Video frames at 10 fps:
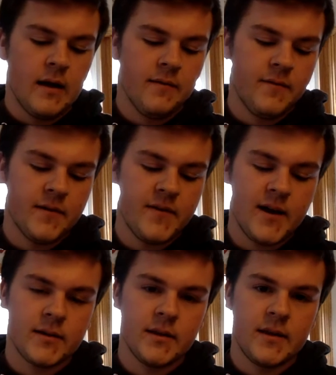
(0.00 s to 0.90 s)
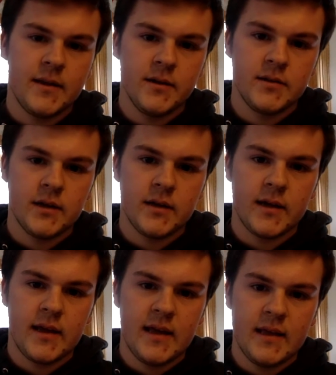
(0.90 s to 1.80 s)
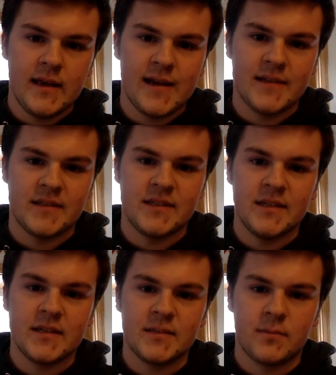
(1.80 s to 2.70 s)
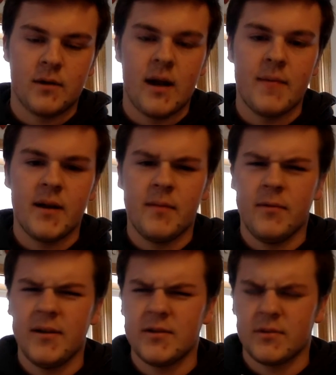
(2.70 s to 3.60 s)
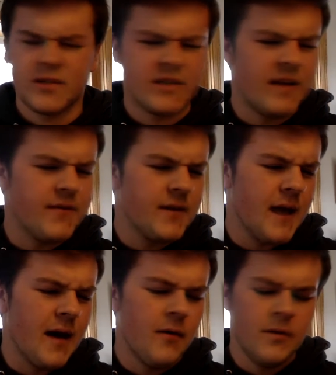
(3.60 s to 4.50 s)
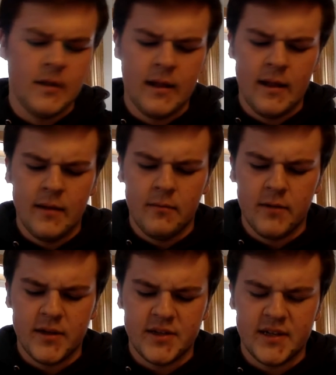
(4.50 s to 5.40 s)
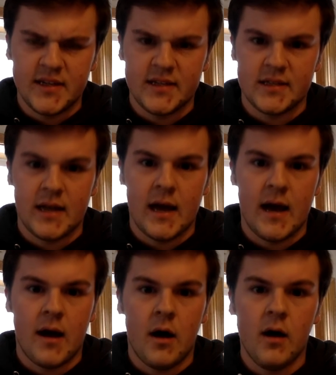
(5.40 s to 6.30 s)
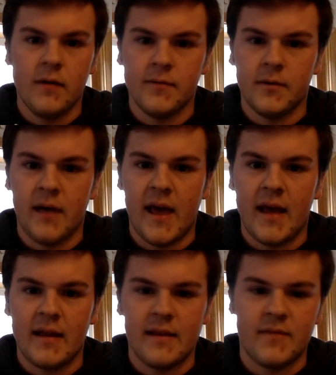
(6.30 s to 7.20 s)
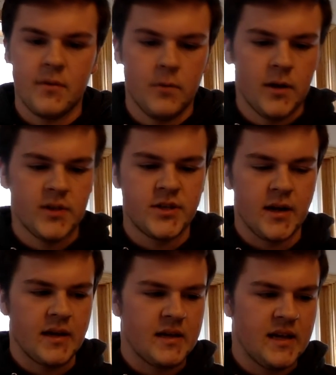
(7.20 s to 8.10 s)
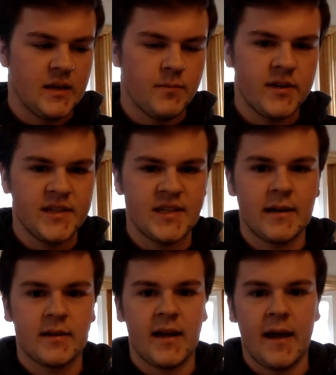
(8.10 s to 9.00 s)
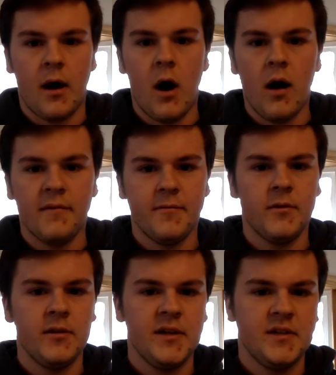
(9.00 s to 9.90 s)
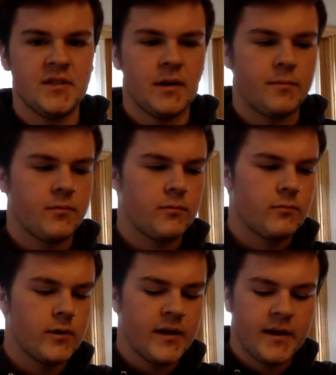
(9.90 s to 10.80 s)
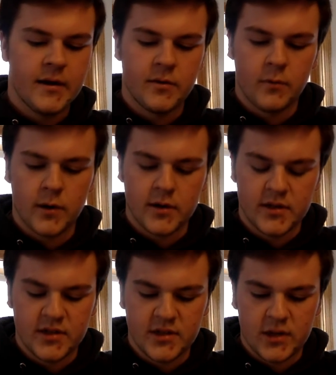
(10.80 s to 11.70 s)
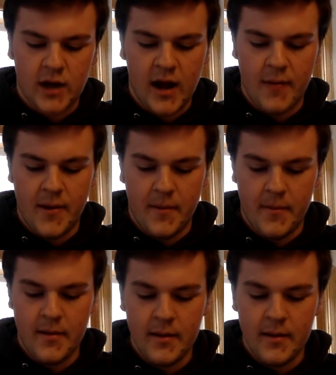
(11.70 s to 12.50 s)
fun fact on the year: Duncan Keith has six primary points or seven now, which is uh, awful. And if you watch Duncan Keith play Saturday, awful is a pretty good word to describe him